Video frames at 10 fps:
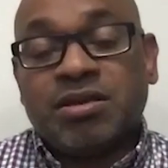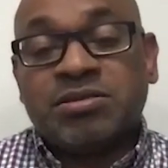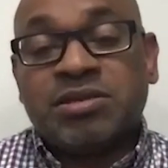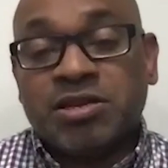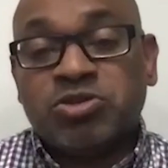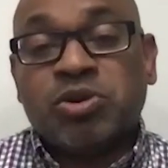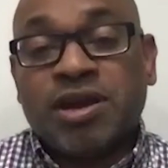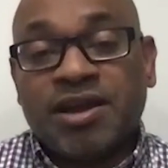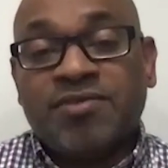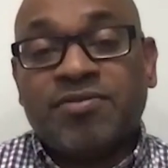tend to
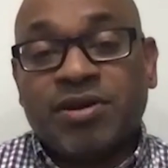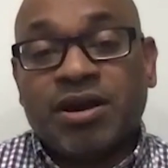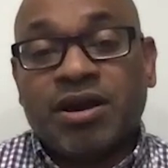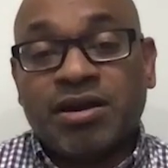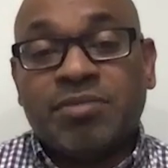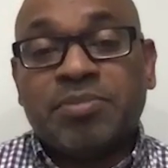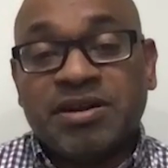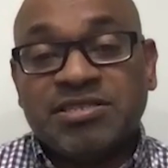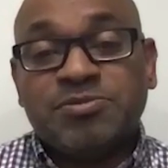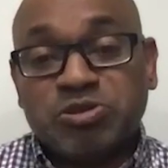have a higher
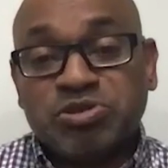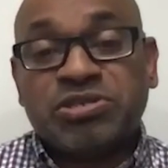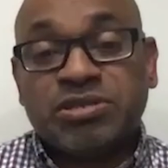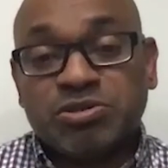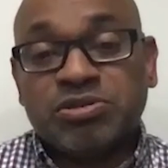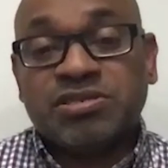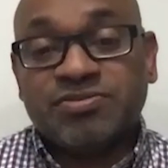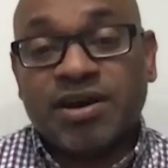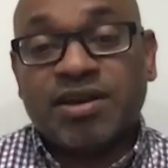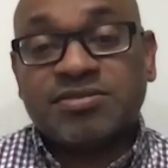predisposition to this
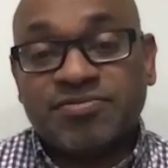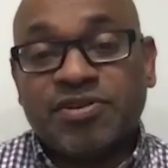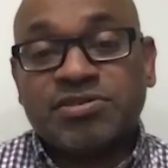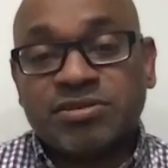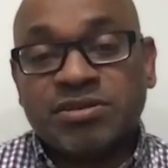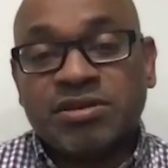virus infection.